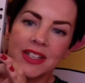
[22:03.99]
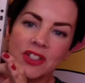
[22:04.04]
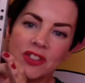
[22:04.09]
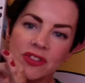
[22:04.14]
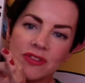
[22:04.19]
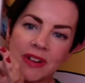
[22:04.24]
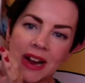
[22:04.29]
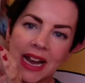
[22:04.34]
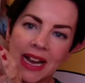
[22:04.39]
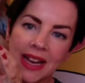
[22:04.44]

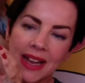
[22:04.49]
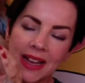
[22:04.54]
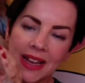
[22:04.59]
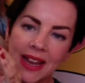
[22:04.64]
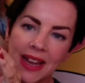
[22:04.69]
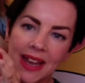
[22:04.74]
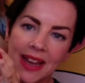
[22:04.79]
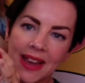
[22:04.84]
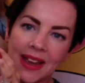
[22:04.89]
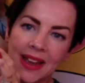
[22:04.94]
dragon
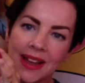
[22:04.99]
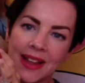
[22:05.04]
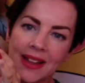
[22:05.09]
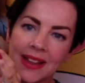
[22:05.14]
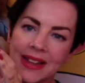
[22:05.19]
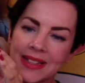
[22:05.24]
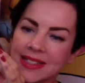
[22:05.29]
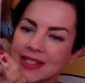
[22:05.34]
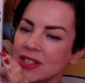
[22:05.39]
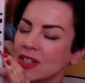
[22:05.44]
here.
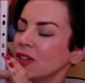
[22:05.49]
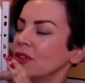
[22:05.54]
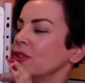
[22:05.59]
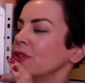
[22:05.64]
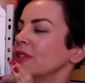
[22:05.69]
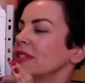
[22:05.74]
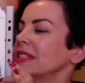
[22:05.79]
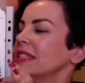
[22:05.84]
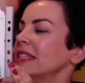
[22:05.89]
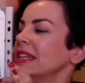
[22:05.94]
That's cool,
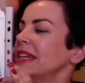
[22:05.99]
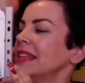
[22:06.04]
isn't it?